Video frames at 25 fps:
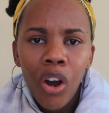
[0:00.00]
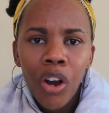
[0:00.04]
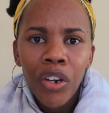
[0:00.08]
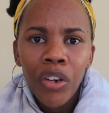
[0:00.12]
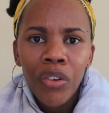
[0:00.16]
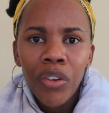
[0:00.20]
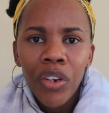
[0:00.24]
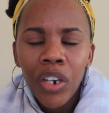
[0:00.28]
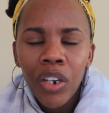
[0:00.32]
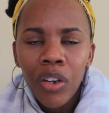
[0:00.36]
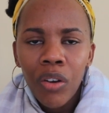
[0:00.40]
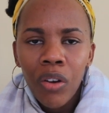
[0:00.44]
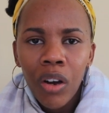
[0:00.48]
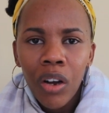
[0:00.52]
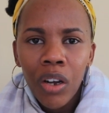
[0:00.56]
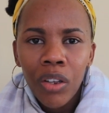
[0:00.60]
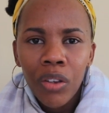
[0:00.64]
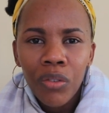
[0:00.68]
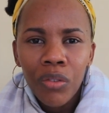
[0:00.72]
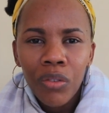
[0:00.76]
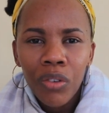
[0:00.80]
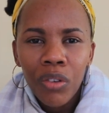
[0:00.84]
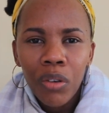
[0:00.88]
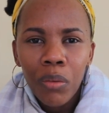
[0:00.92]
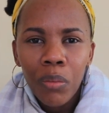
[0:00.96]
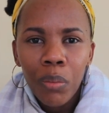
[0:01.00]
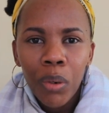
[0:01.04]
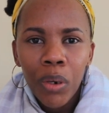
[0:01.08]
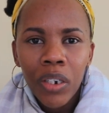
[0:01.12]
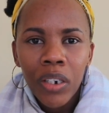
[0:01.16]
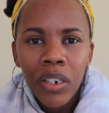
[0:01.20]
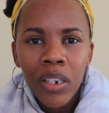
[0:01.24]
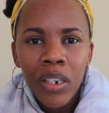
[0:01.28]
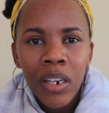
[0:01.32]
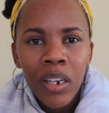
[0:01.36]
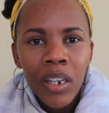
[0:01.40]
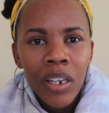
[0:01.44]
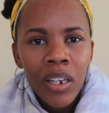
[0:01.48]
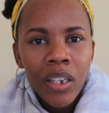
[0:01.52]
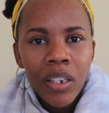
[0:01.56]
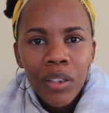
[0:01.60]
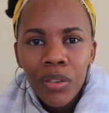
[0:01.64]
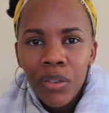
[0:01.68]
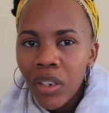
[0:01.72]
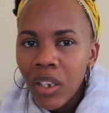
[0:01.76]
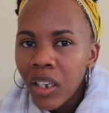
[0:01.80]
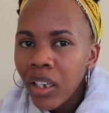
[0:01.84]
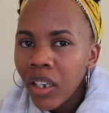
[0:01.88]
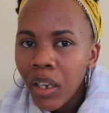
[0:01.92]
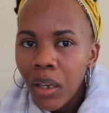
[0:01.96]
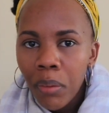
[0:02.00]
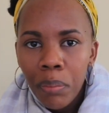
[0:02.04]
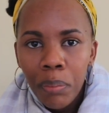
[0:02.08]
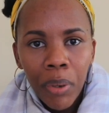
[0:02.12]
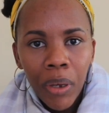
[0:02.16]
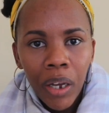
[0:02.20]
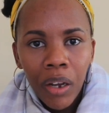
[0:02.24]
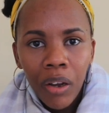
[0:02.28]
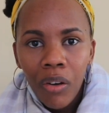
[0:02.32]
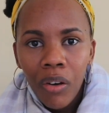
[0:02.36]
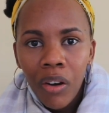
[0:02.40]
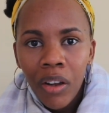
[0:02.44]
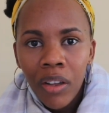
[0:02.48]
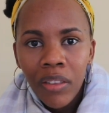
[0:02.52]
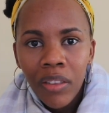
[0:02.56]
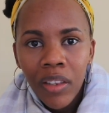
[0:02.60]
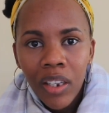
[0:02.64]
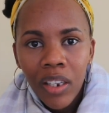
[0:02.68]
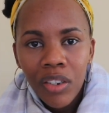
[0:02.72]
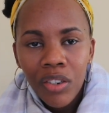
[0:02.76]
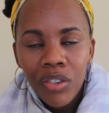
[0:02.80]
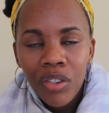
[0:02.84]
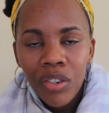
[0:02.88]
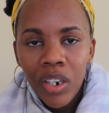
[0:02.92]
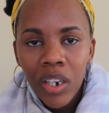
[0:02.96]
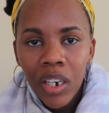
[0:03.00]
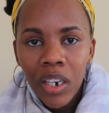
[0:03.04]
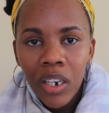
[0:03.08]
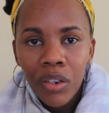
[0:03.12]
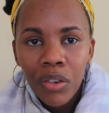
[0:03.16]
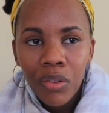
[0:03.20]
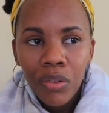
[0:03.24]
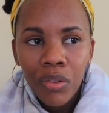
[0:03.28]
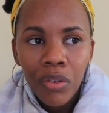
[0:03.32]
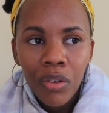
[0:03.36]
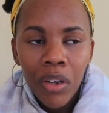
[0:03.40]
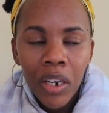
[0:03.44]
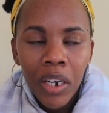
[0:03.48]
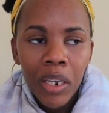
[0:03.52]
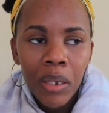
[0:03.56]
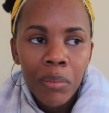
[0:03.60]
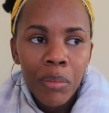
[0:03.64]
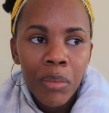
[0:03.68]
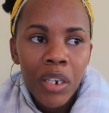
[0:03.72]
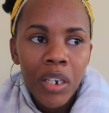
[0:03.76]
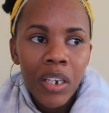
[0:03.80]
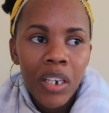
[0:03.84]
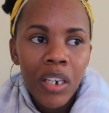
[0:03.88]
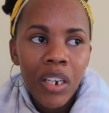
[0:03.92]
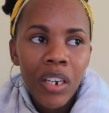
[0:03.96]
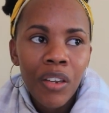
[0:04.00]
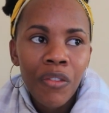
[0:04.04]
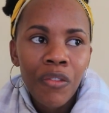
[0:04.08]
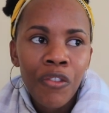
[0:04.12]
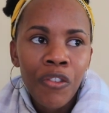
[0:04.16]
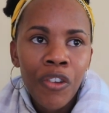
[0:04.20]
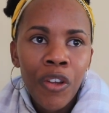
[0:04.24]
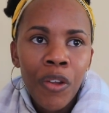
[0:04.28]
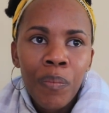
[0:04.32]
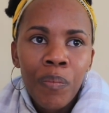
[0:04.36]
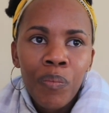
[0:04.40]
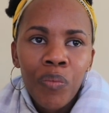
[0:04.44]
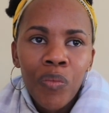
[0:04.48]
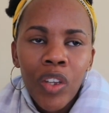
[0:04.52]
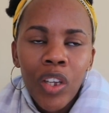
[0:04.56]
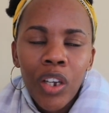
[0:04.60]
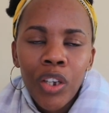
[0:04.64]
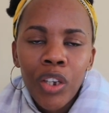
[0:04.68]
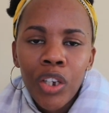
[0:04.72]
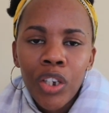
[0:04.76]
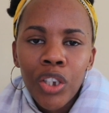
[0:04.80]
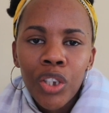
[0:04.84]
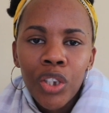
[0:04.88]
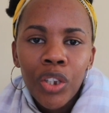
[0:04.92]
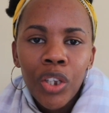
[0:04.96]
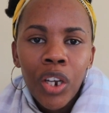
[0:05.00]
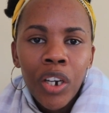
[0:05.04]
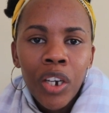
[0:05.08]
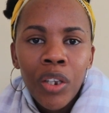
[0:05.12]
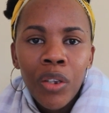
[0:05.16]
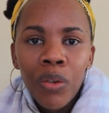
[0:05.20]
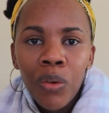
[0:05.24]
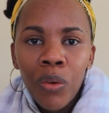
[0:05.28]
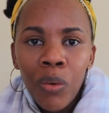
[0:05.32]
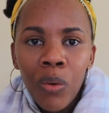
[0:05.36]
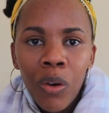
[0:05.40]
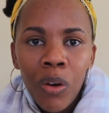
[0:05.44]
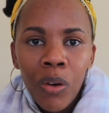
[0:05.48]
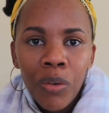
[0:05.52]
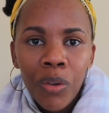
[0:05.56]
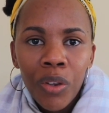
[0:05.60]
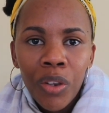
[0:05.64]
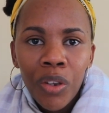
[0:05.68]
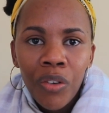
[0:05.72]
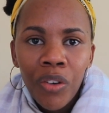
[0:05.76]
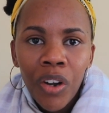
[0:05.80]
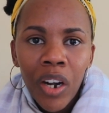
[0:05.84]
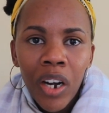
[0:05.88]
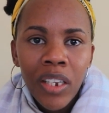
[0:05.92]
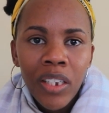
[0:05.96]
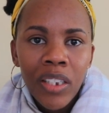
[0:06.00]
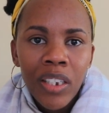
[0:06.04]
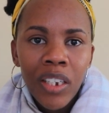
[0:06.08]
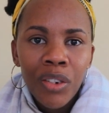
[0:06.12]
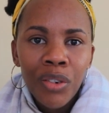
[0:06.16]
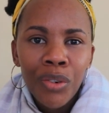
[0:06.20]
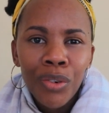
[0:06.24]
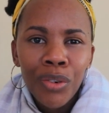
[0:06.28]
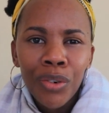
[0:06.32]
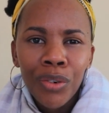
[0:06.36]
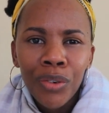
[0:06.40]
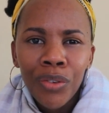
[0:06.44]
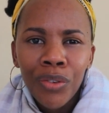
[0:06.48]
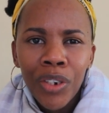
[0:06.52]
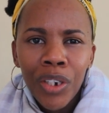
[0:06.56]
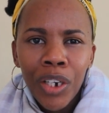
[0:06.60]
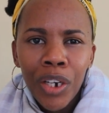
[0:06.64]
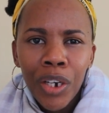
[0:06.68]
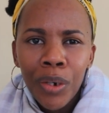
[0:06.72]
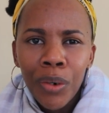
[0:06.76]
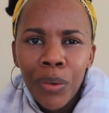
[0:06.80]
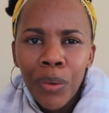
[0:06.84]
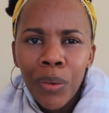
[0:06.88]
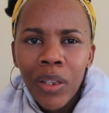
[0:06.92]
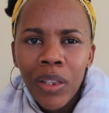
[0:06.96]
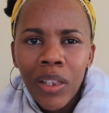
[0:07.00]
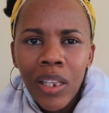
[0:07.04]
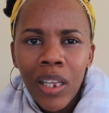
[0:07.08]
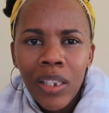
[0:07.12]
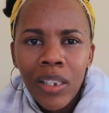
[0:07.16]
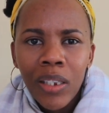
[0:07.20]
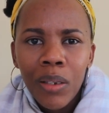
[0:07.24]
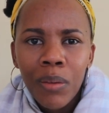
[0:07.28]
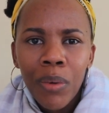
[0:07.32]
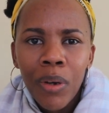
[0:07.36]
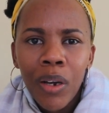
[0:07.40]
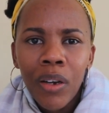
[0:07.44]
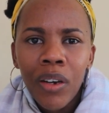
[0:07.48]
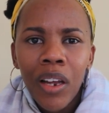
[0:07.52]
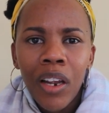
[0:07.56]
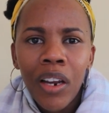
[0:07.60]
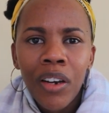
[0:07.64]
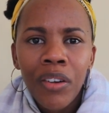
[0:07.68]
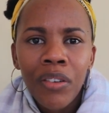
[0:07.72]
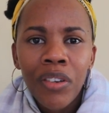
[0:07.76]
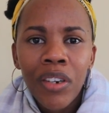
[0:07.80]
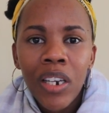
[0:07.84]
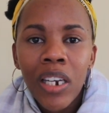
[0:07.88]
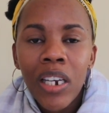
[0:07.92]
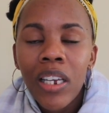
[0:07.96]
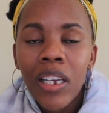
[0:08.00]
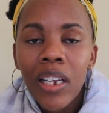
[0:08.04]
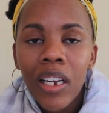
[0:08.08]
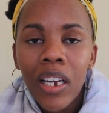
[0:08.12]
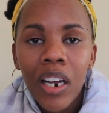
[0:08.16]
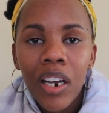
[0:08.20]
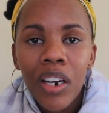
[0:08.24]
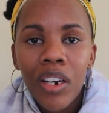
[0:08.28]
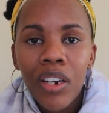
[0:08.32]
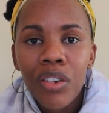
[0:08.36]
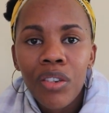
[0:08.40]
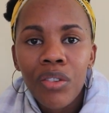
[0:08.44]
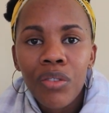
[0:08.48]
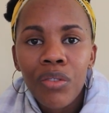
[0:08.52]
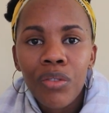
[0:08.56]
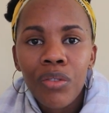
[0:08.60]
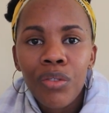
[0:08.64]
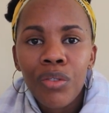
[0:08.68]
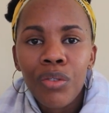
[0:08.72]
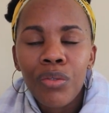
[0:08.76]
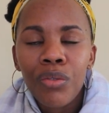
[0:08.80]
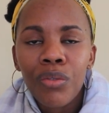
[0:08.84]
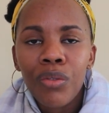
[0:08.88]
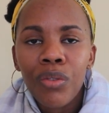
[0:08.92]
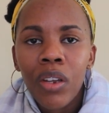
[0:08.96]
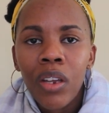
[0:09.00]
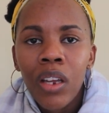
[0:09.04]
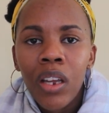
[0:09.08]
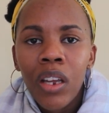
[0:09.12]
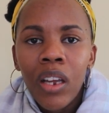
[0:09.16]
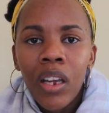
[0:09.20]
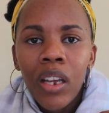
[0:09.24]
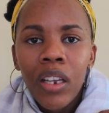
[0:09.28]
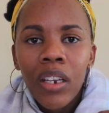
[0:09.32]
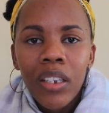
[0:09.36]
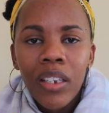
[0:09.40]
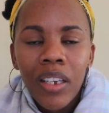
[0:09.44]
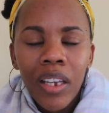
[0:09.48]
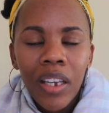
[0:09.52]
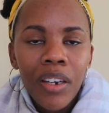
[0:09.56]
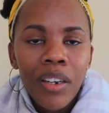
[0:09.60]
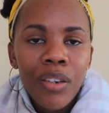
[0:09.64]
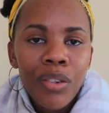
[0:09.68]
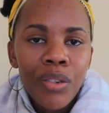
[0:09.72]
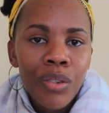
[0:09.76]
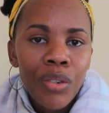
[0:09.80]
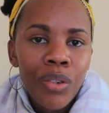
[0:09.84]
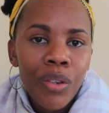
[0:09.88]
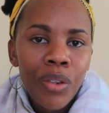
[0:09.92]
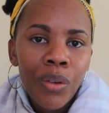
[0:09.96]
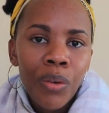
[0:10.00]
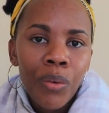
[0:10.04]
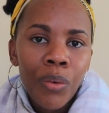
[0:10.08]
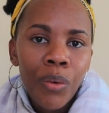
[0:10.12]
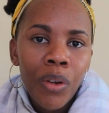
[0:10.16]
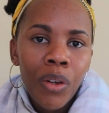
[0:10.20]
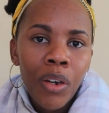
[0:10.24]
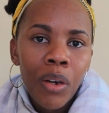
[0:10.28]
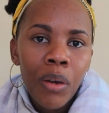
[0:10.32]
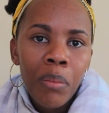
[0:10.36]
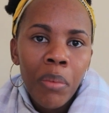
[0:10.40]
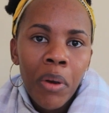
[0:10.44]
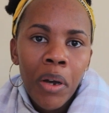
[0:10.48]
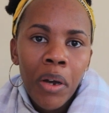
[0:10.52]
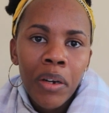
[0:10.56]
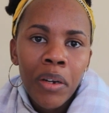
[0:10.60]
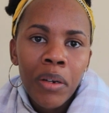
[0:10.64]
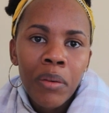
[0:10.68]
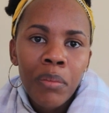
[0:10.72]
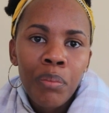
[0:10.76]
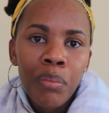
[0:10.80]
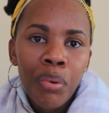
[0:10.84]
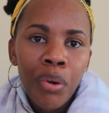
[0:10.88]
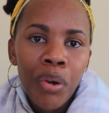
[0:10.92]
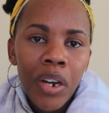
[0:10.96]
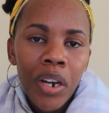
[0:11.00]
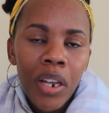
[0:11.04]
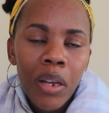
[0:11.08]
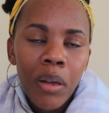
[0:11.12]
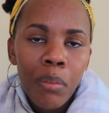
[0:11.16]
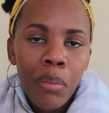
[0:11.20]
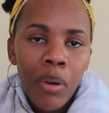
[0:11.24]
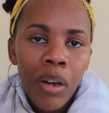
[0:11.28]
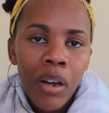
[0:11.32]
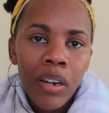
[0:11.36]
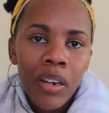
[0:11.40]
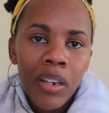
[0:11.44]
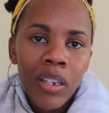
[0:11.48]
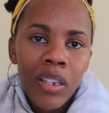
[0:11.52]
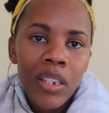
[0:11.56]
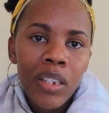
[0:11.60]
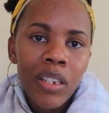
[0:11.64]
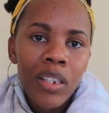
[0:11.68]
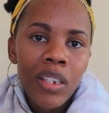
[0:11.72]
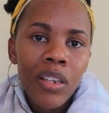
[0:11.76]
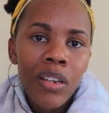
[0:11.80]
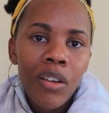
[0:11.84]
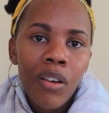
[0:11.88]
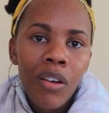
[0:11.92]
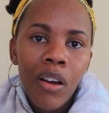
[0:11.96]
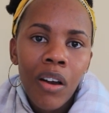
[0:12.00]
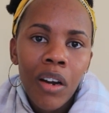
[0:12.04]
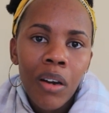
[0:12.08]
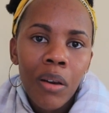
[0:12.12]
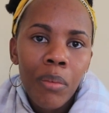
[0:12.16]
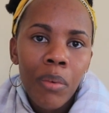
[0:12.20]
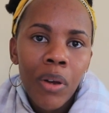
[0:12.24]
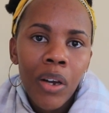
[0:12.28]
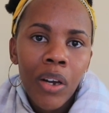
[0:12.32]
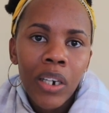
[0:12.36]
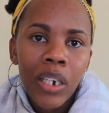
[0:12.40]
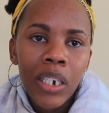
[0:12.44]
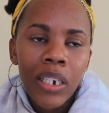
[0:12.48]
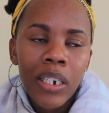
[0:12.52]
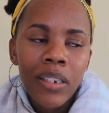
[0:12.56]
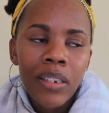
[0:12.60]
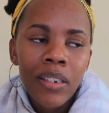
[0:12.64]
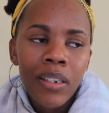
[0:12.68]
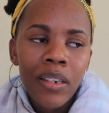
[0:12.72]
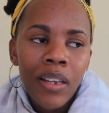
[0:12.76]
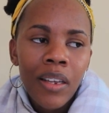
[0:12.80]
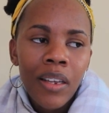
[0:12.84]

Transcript: honoring God through your body, you can get back on that train, you know what I mean? If you're starting your walk with Christ and you don't really know what that's about, I really encourage you to get into the word about it, pray about it, seek God about it.